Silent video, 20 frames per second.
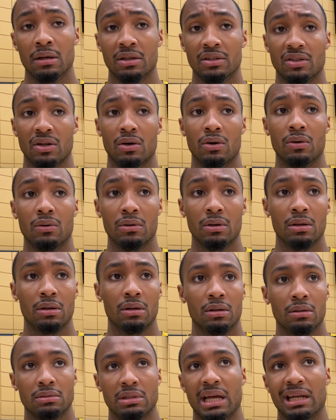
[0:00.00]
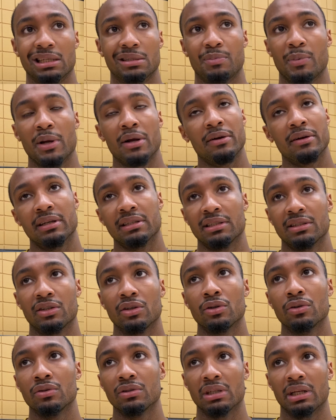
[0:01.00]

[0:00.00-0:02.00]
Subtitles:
So that experience is huge.